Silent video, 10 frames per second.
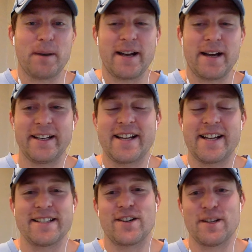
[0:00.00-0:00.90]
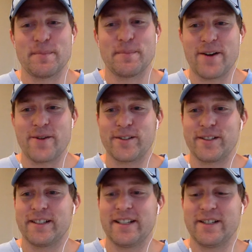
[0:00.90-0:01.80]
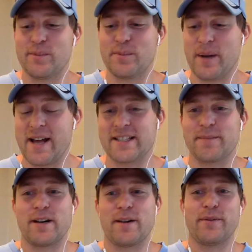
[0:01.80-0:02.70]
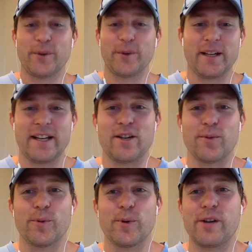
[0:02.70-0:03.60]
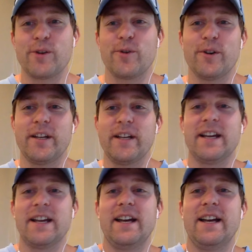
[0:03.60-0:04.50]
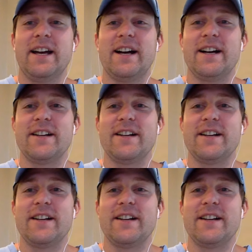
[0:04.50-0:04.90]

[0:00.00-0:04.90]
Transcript: podcast is all about, into basketball. Before we get into recruiting uh,